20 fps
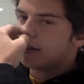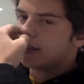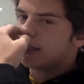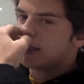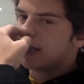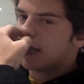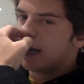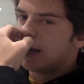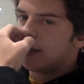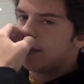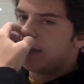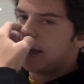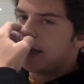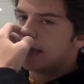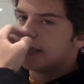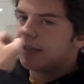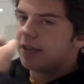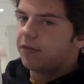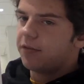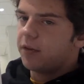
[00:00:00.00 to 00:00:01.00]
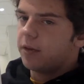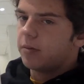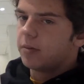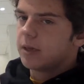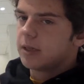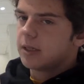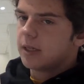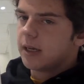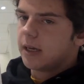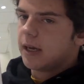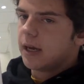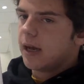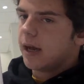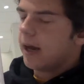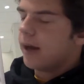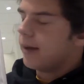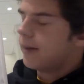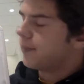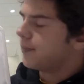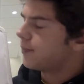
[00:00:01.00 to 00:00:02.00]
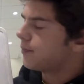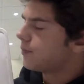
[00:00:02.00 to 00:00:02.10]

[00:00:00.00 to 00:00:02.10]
set up as if it was a